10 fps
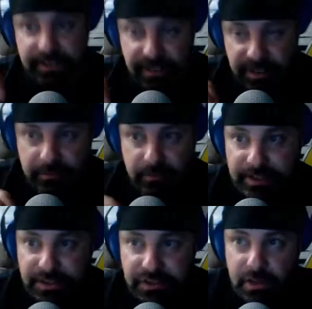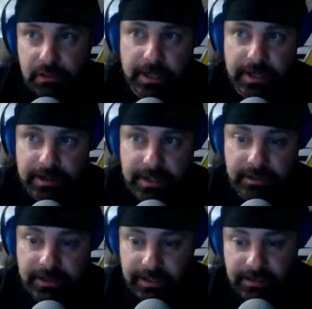it just all right, not
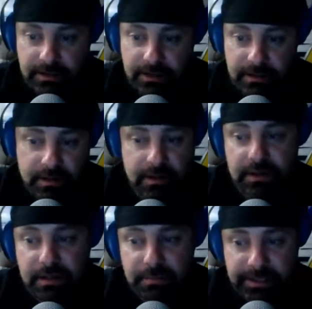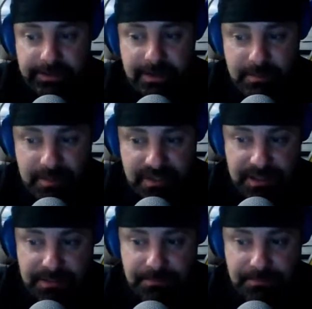like completely amazing?